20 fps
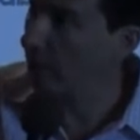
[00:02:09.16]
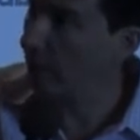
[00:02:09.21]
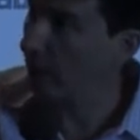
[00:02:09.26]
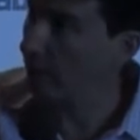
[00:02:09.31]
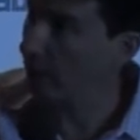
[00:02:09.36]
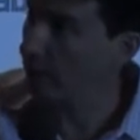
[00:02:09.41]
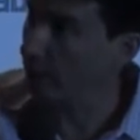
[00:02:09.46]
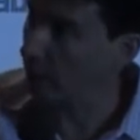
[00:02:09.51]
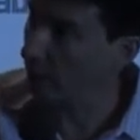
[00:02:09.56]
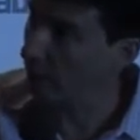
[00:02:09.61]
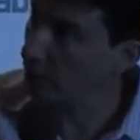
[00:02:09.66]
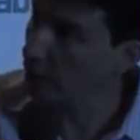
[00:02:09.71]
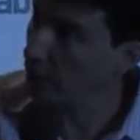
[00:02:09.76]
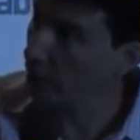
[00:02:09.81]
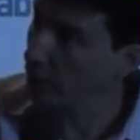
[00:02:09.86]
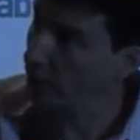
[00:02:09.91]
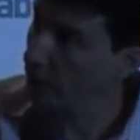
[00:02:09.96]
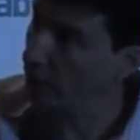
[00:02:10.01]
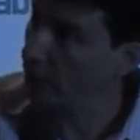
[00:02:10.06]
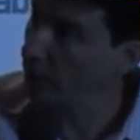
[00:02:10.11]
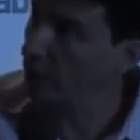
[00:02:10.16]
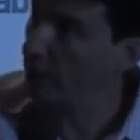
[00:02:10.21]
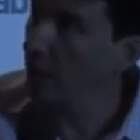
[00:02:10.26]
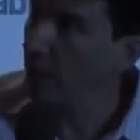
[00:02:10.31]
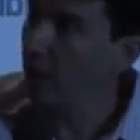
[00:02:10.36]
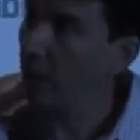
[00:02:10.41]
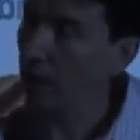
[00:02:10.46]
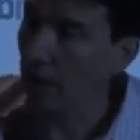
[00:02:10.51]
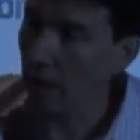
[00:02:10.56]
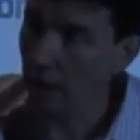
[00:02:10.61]
now for entrepreneurs,
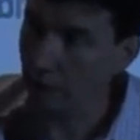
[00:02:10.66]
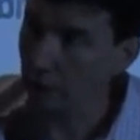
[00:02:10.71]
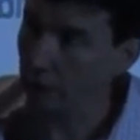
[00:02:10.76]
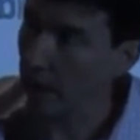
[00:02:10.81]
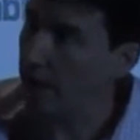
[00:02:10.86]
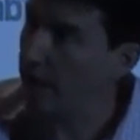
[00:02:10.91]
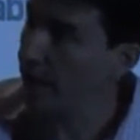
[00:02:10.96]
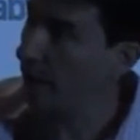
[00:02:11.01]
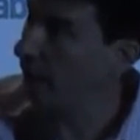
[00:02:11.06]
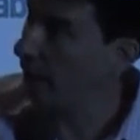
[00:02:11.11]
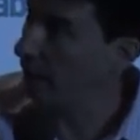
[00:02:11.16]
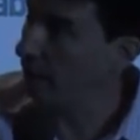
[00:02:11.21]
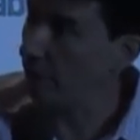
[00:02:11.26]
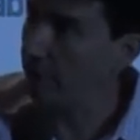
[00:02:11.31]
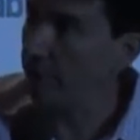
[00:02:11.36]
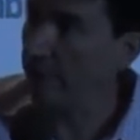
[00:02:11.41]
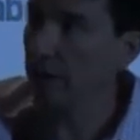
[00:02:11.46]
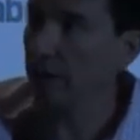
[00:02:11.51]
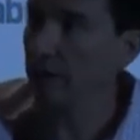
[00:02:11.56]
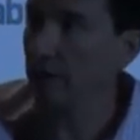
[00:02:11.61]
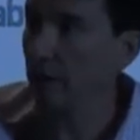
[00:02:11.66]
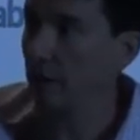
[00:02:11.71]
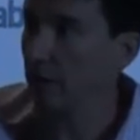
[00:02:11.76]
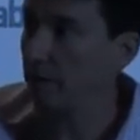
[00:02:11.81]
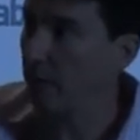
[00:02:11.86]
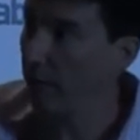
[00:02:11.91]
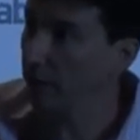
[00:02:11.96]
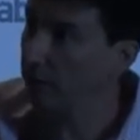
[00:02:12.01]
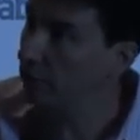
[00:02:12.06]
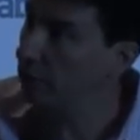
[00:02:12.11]
a lot of training, a lot of events, a lot of
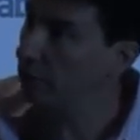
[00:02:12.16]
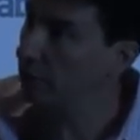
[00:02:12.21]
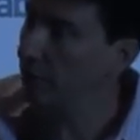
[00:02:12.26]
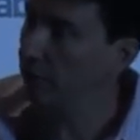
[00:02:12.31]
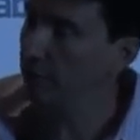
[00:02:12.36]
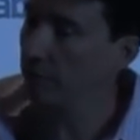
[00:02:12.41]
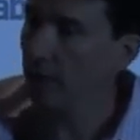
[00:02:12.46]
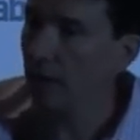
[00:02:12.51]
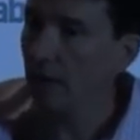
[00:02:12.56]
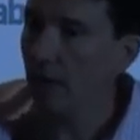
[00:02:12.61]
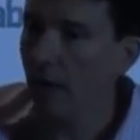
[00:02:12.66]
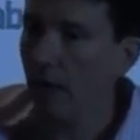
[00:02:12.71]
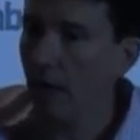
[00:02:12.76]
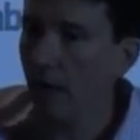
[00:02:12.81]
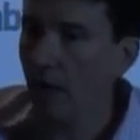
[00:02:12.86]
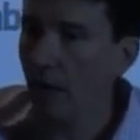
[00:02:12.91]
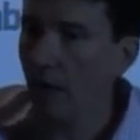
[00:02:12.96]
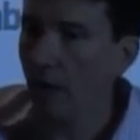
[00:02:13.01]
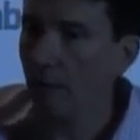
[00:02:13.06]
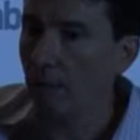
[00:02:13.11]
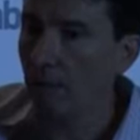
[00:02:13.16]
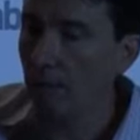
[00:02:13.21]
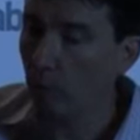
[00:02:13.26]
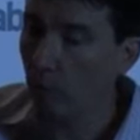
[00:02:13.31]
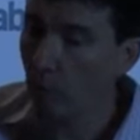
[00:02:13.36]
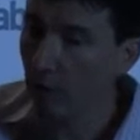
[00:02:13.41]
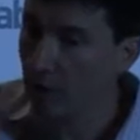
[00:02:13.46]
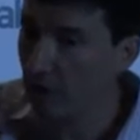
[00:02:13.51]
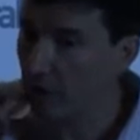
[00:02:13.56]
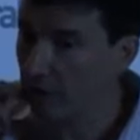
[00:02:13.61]
mentorship. But
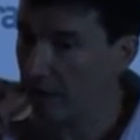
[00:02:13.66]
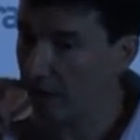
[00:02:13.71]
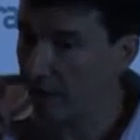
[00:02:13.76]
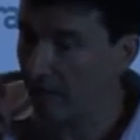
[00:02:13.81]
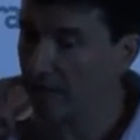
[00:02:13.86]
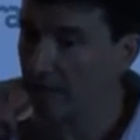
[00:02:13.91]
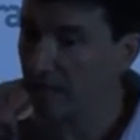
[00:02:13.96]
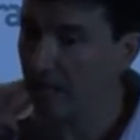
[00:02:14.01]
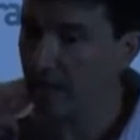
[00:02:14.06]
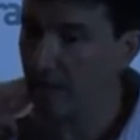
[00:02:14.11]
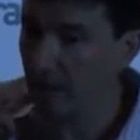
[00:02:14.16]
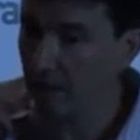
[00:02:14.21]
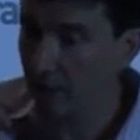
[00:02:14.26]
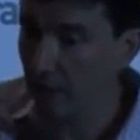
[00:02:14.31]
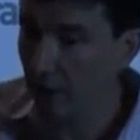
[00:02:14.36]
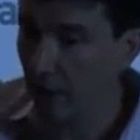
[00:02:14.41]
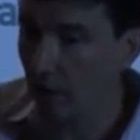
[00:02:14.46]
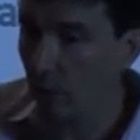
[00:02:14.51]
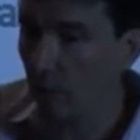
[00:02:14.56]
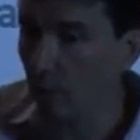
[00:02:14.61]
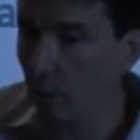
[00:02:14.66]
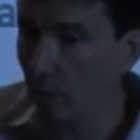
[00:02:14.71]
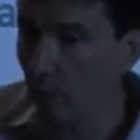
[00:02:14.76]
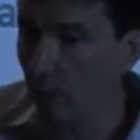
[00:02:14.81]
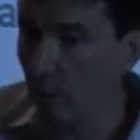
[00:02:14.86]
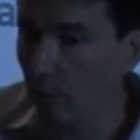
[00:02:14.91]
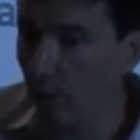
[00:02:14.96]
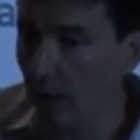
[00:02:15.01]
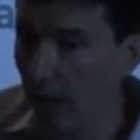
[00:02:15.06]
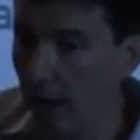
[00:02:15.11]
one of the things that,
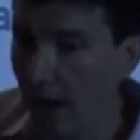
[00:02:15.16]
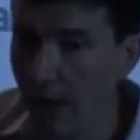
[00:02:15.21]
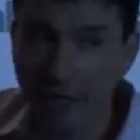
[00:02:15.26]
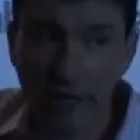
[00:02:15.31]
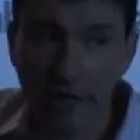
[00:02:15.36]
I